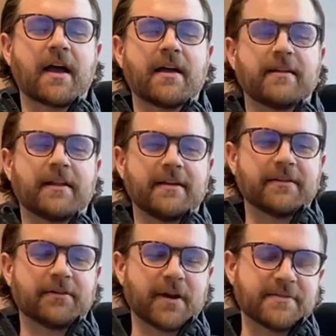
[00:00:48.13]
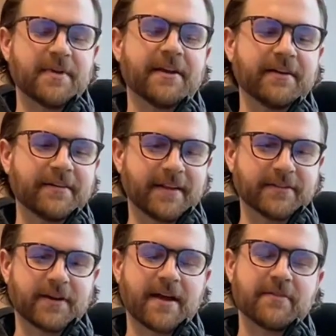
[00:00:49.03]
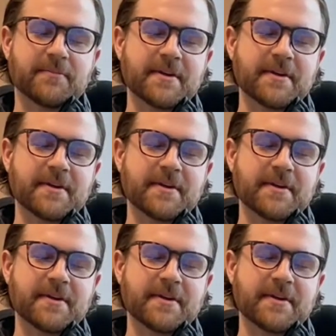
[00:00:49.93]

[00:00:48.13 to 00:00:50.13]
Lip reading: Clayton, great to be here. Thanks for having me.